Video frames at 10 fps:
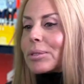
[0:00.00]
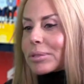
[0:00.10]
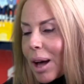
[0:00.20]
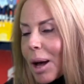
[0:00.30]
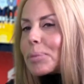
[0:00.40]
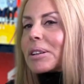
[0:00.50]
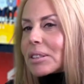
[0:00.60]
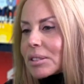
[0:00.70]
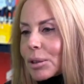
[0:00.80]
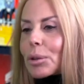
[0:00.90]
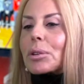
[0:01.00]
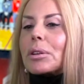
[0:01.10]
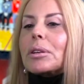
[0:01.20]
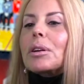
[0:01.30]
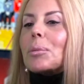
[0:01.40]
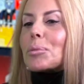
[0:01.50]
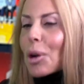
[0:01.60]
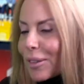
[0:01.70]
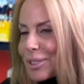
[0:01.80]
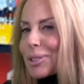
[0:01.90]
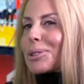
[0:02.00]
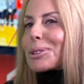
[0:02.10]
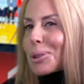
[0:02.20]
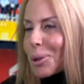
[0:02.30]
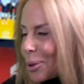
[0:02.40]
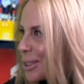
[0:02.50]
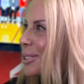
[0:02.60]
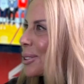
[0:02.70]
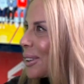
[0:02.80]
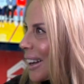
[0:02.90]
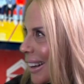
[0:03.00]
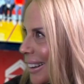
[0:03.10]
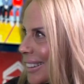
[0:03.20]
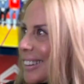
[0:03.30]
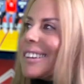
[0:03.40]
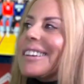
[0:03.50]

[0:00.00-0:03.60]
lobbied so the private schools could also get